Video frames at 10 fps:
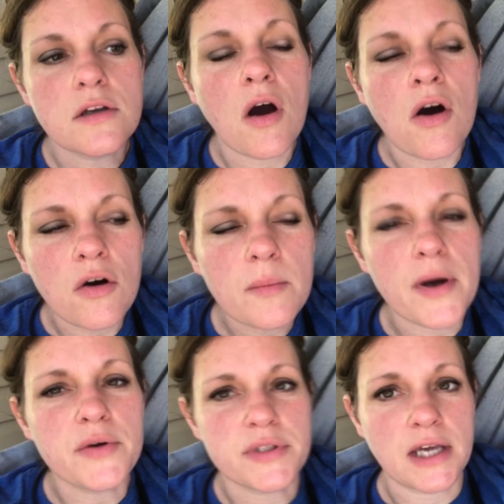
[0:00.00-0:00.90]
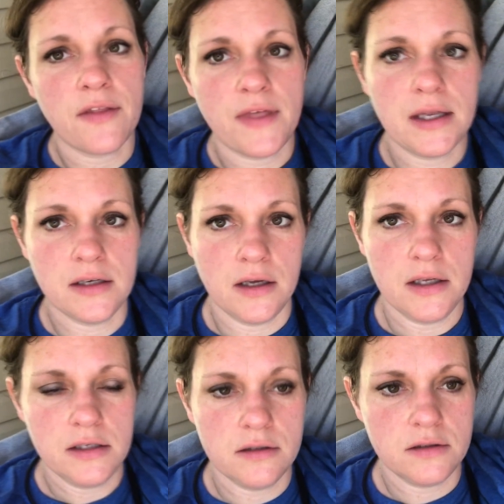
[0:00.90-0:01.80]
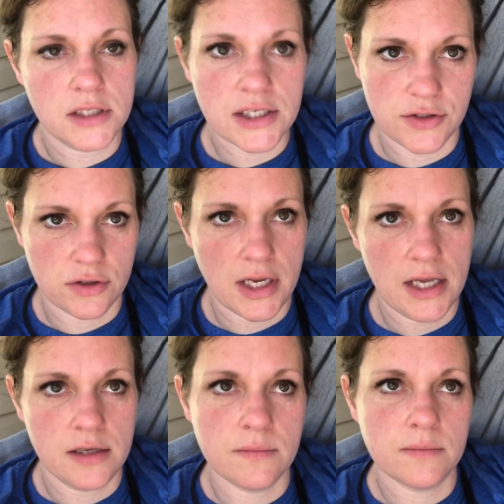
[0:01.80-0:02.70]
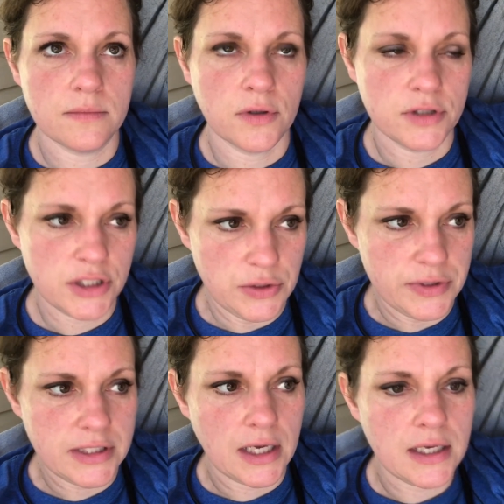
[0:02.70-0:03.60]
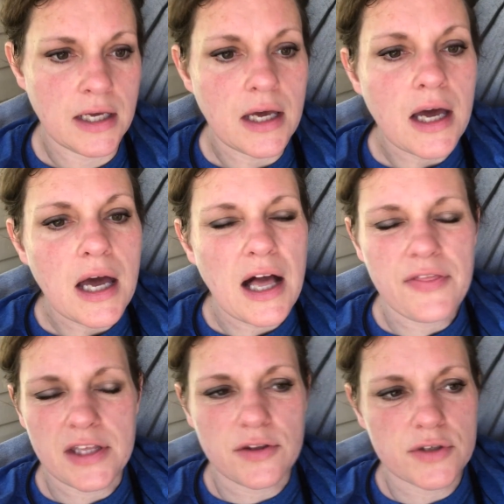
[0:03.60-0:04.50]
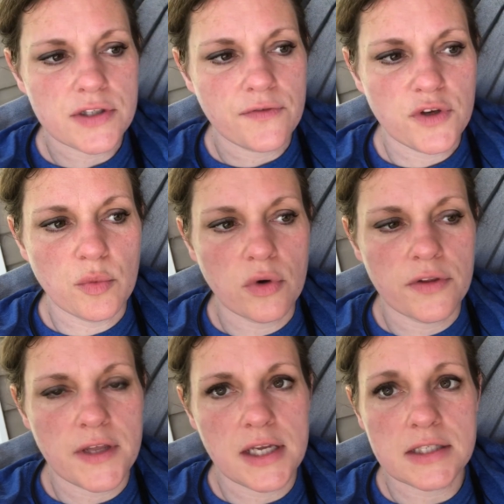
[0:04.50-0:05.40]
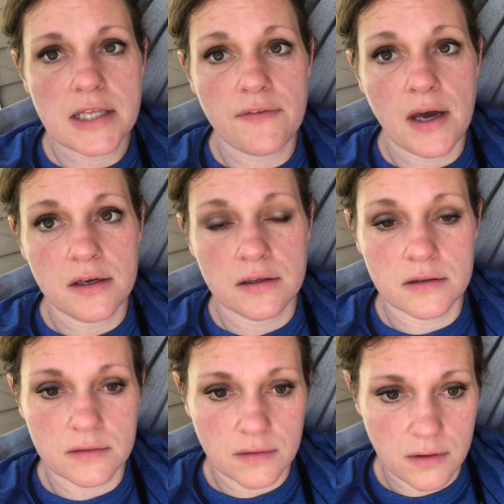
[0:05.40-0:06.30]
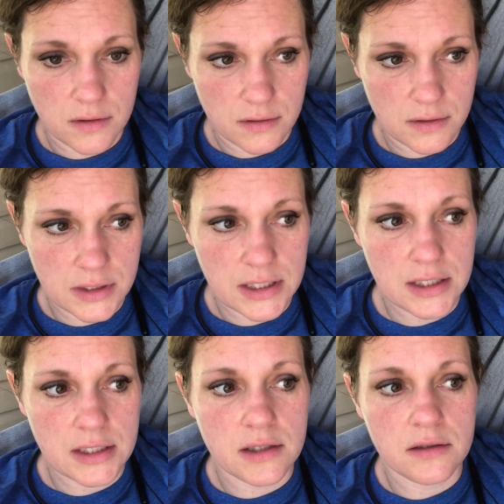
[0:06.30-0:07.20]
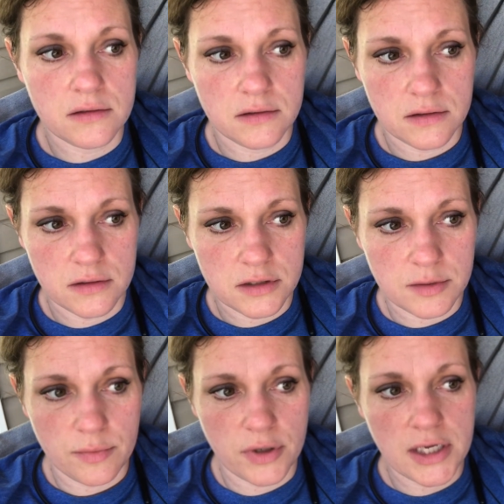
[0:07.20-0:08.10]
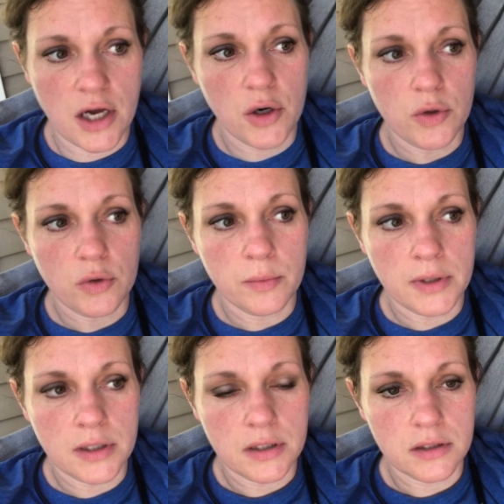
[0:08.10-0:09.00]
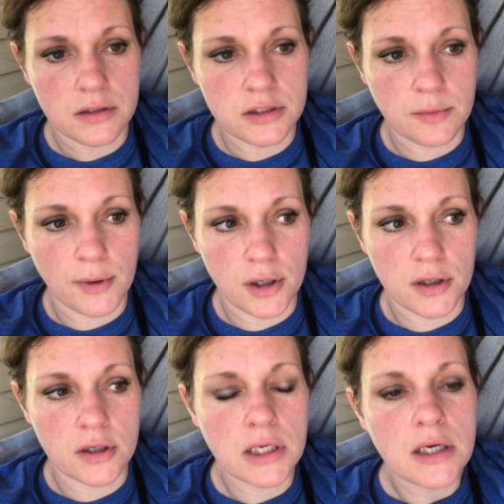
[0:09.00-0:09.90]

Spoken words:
almost got that done yesterday on Tuesday. I think there's a few more things they've got to get to bring home to burn,